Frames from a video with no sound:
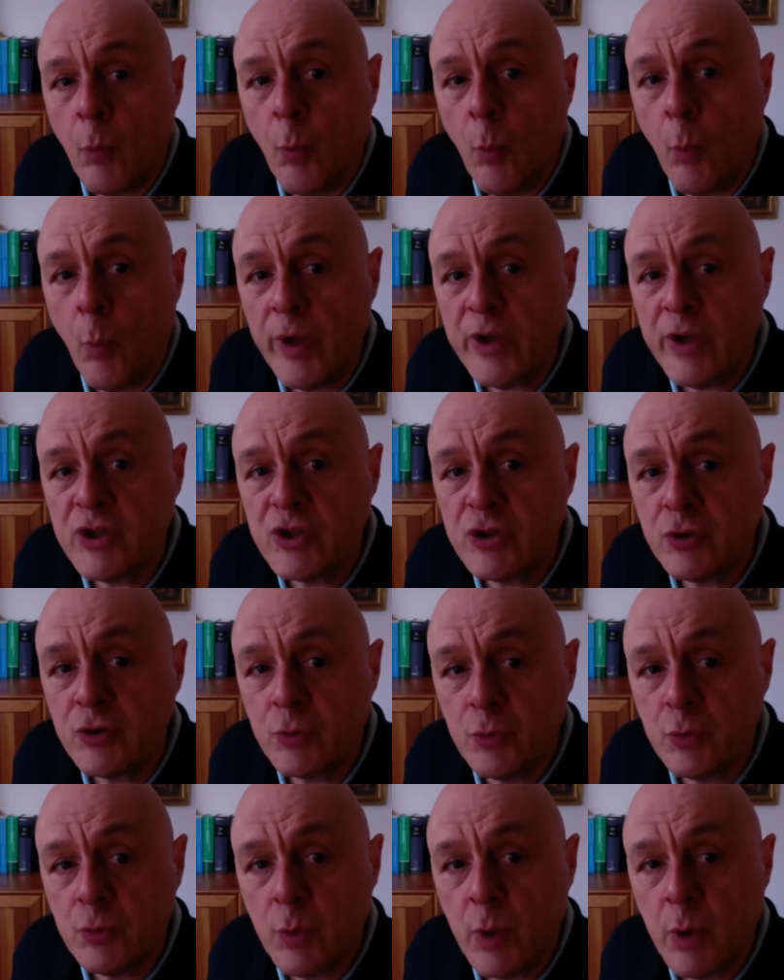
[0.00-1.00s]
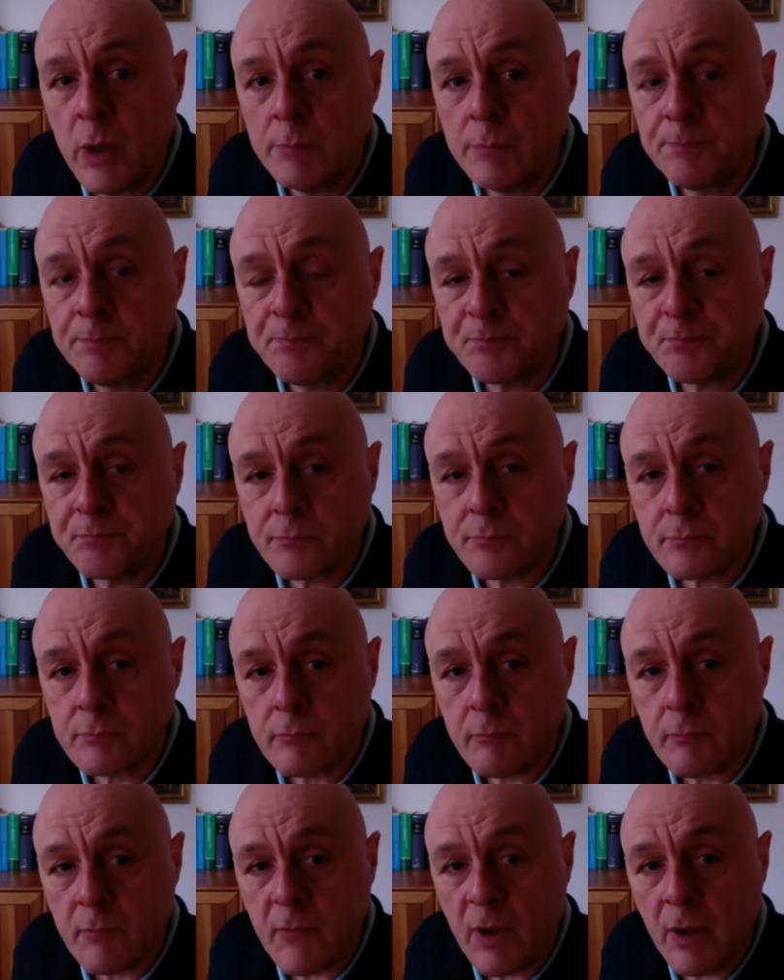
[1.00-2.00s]
wish to
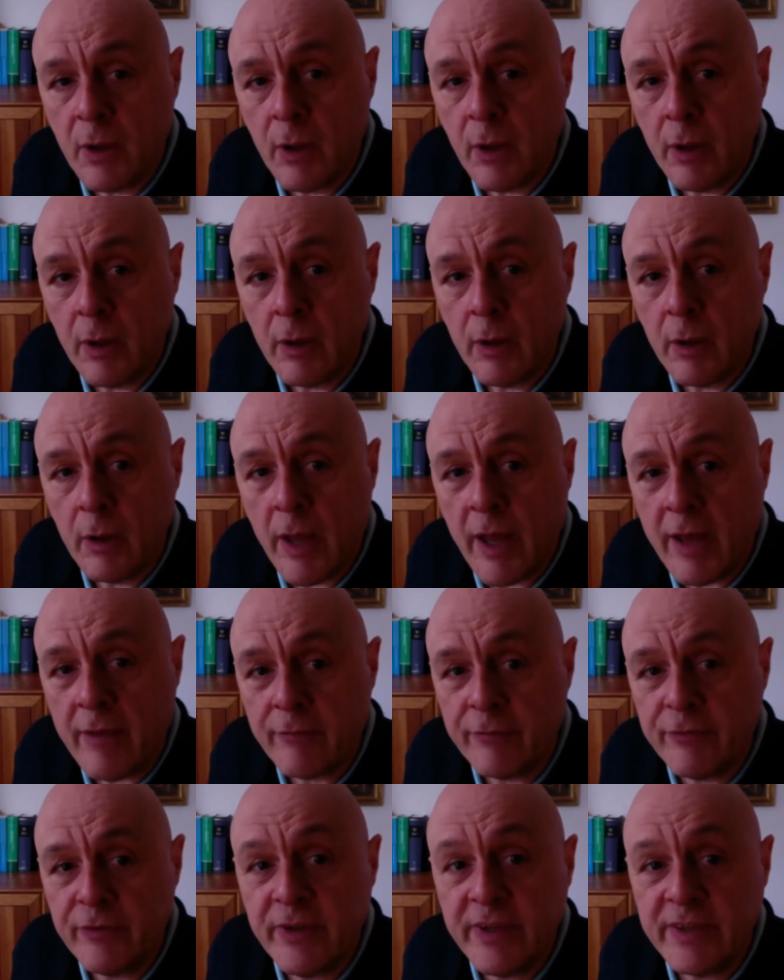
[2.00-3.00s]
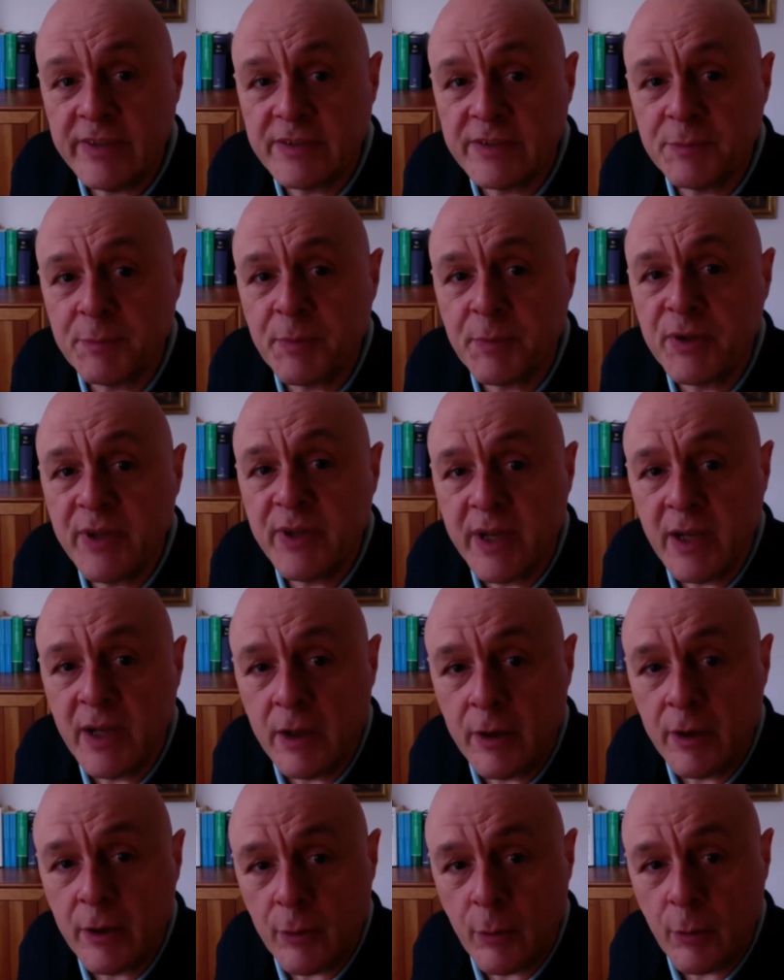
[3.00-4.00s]
have this
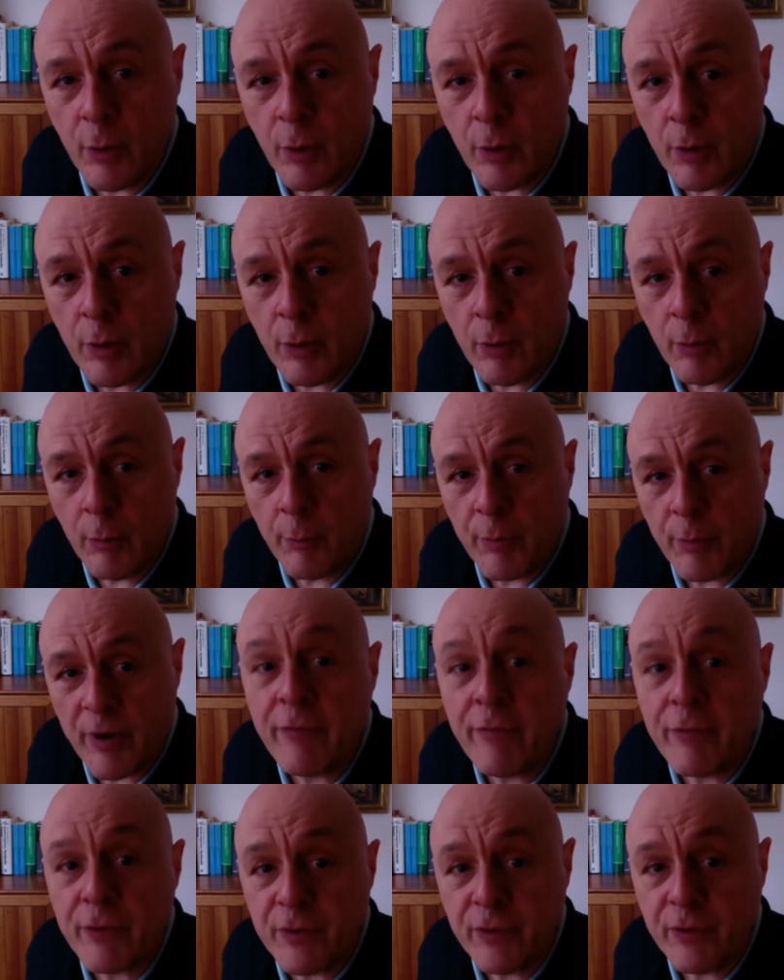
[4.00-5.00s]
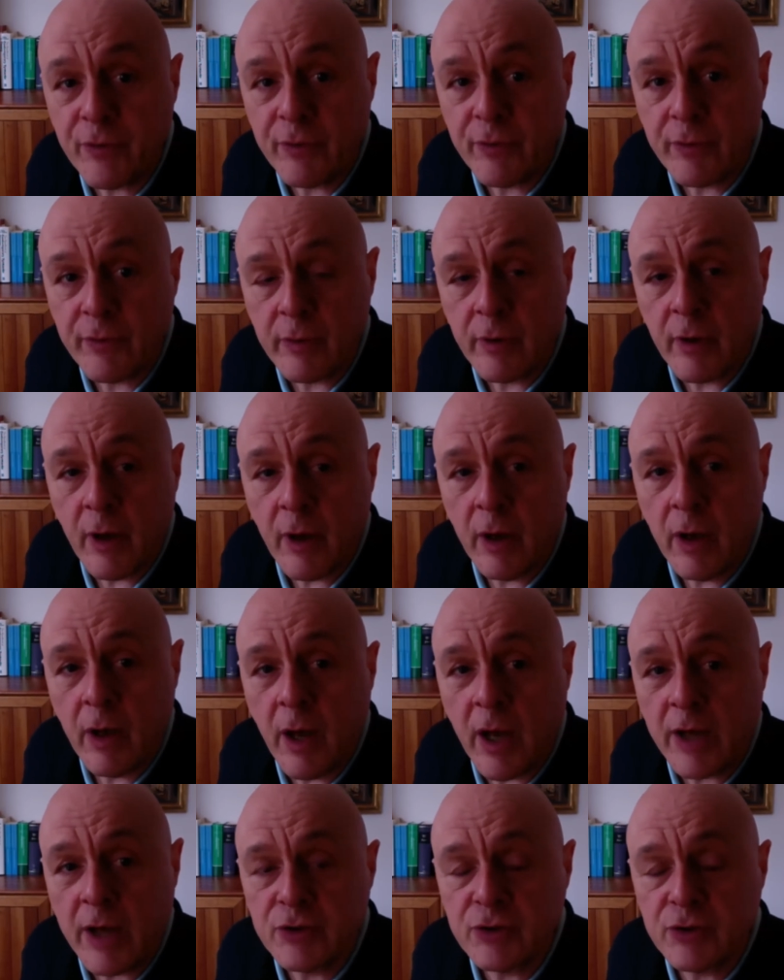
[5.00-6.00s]
particular preference,
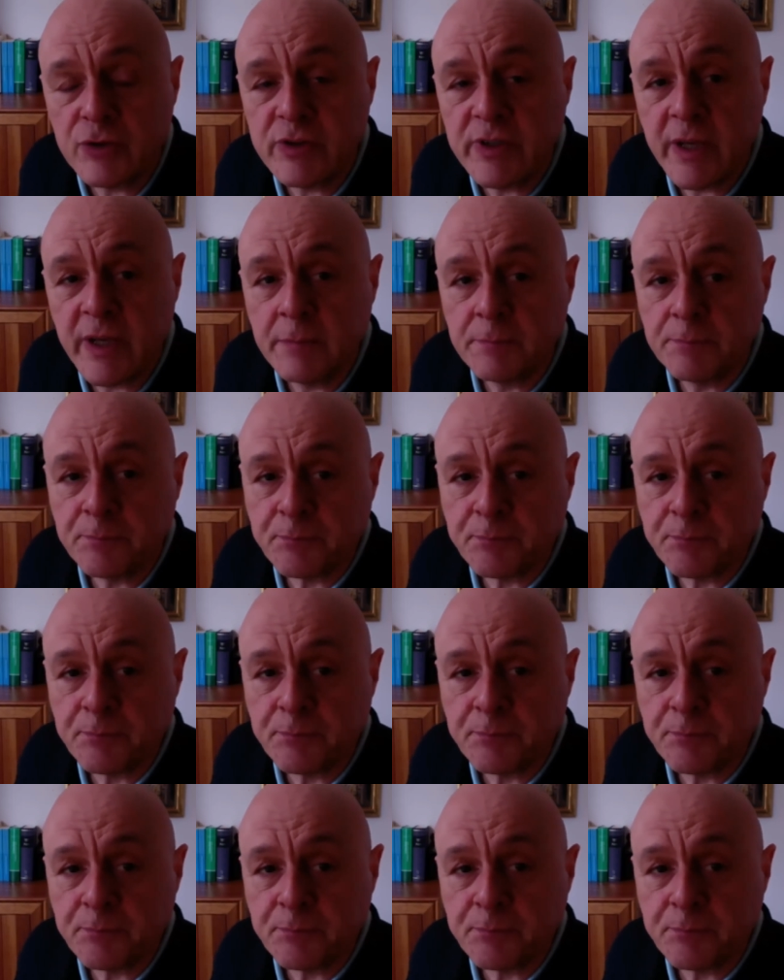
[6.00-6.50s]
I should say.